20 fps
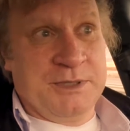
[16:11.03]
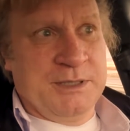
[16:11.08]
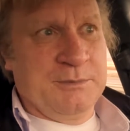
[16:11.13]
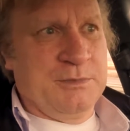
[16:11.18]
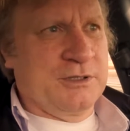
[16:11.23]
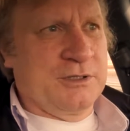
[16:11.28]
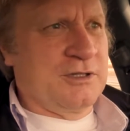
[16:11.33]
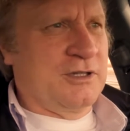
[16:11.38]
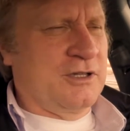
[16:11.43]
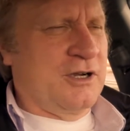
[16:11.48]

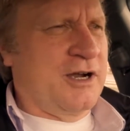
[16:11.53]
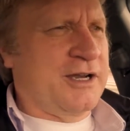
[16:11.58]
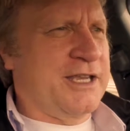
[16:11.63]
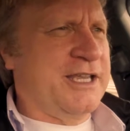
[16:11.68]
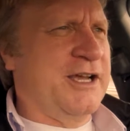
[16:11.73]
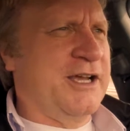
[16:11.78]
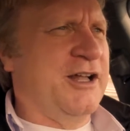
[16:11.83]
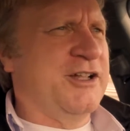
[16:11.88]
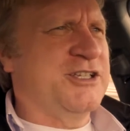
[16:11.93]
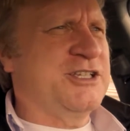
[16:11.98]
biblical
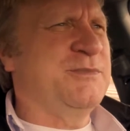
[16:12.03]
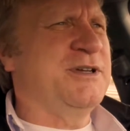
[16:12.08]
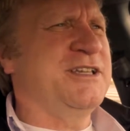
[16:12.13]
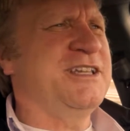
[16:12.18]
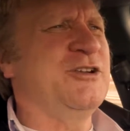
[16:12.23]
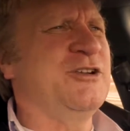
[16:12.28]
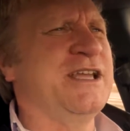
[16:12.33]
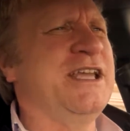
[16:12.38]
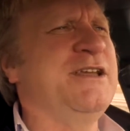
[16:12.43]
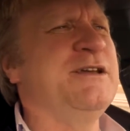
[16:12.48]
archaeology, but
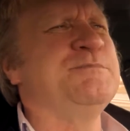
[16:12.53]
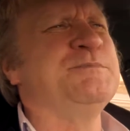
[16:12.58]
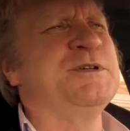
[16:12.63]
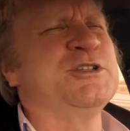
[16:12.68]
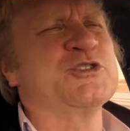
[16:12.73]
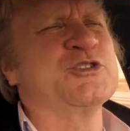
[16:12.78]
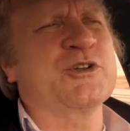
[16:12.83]
he had been